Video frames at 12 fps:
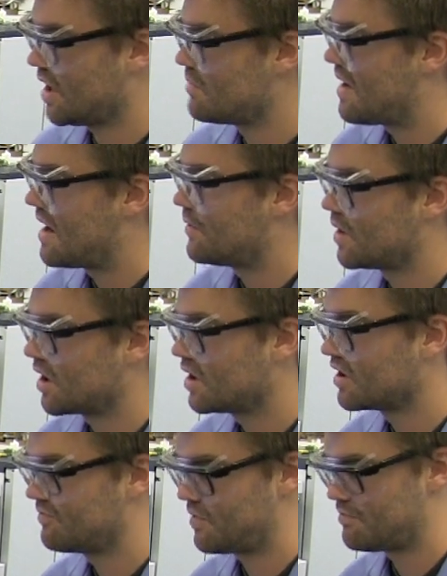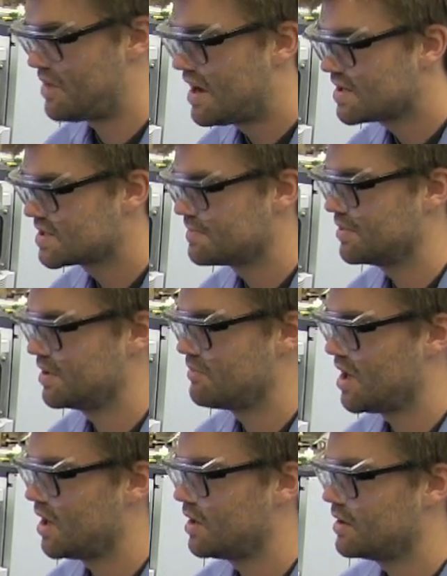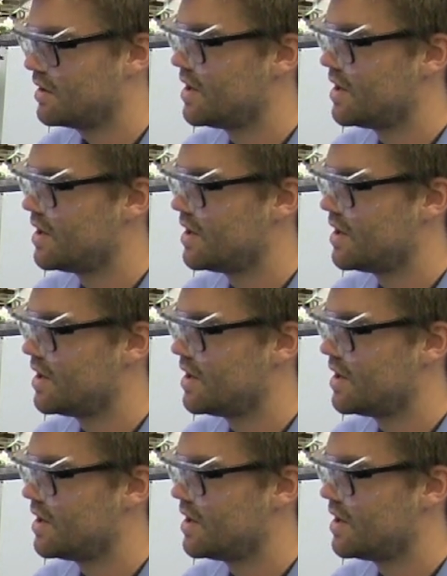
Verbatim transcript: about what could have been possibly made